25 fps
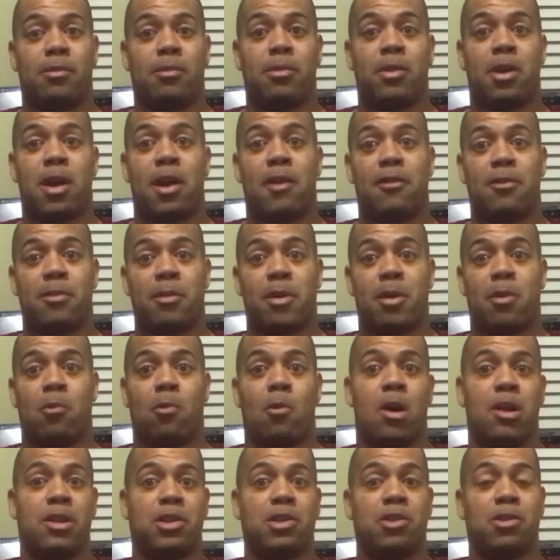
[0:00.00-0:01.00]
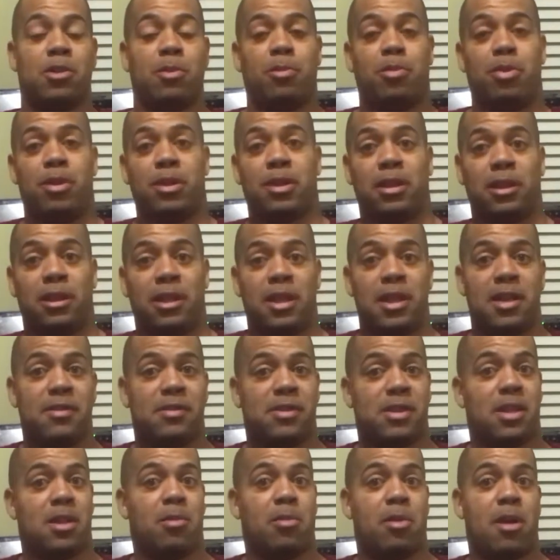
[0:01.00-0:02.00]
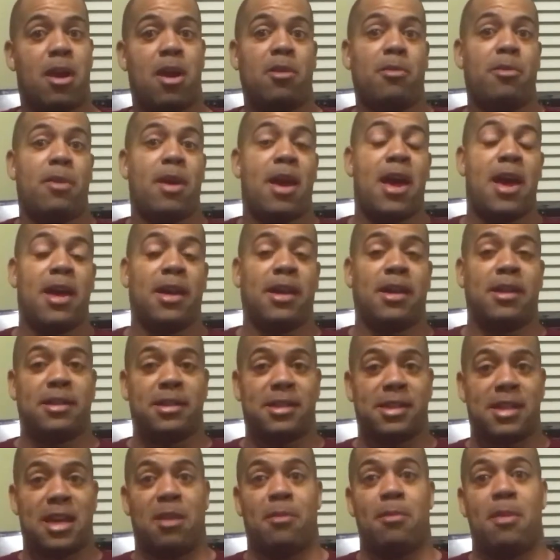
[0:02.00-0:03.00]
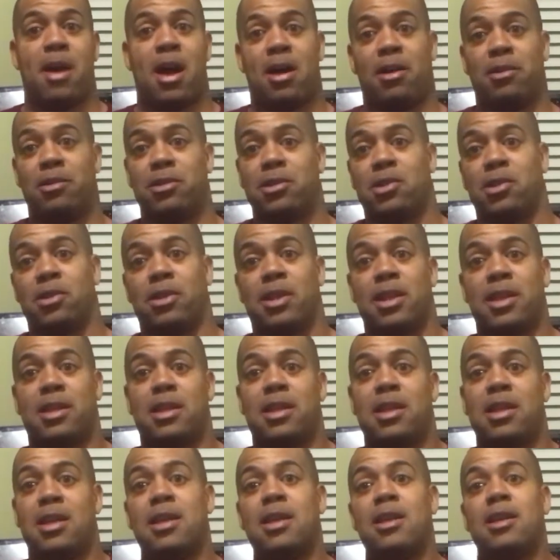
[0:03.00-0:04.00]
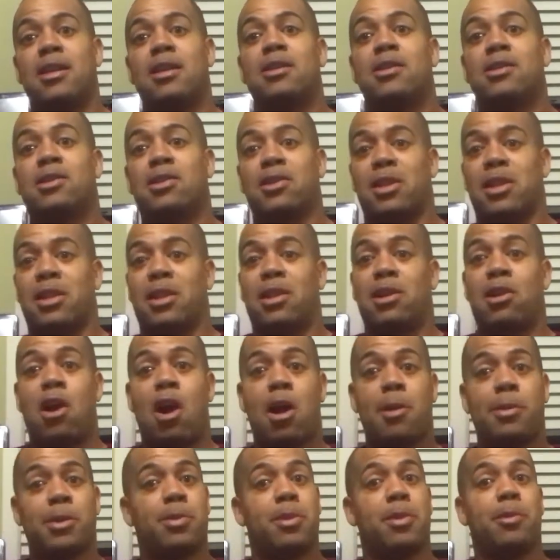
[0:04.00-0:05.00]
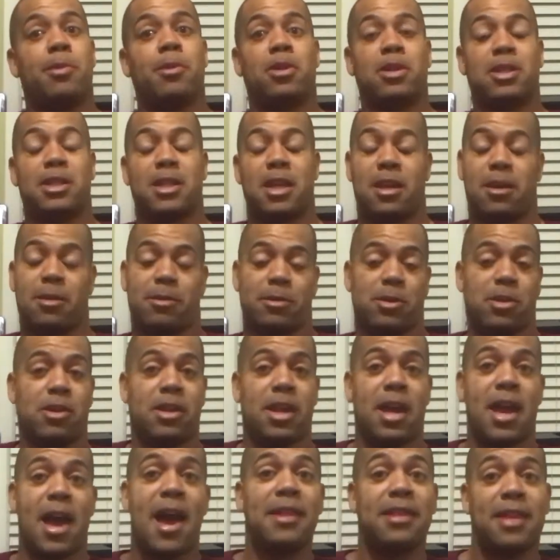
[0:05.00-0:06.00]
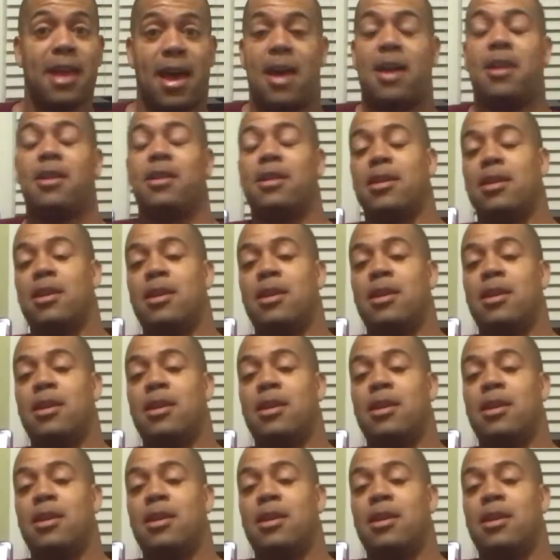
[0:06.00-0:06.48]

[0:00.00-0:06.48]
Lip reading: government wants you to put the leaves in the brown bag and set them out so that the garbage people could take them. So they had that,